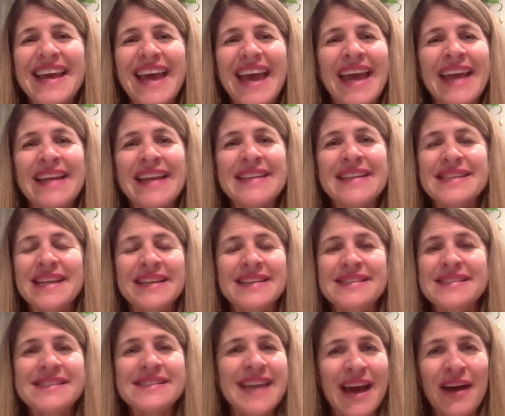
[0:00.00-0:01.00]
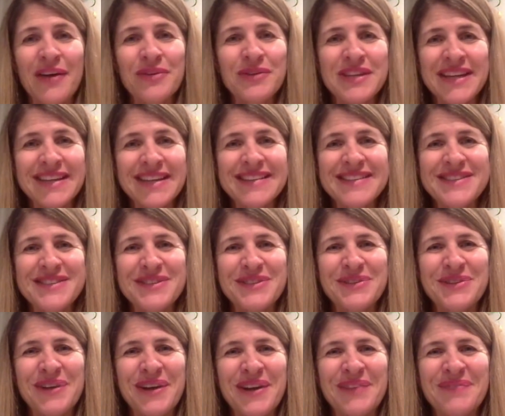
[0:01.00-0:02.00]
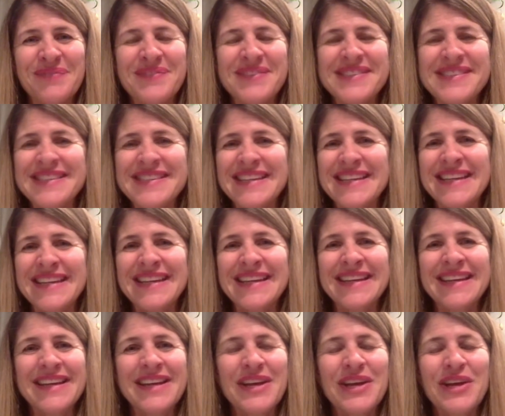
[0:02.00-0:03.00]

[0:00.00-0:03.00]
And it's astounding to see